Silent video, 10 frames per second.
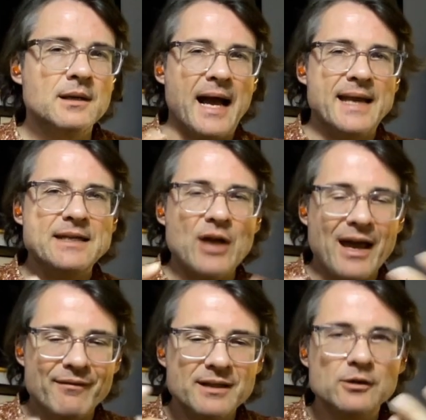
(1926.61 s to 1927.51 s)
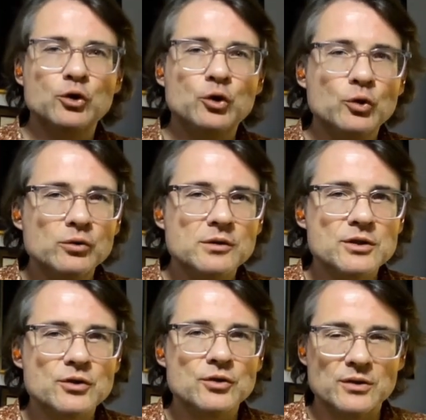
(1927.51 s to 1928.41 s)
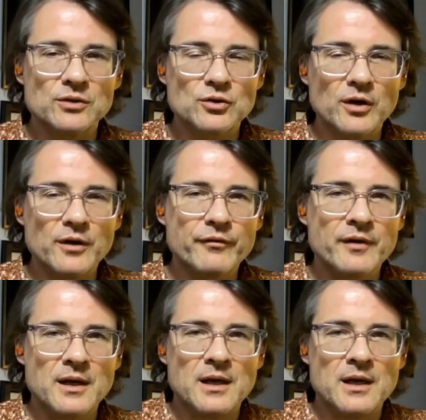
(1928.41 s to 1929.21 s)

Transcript: I need to have little tools to sort of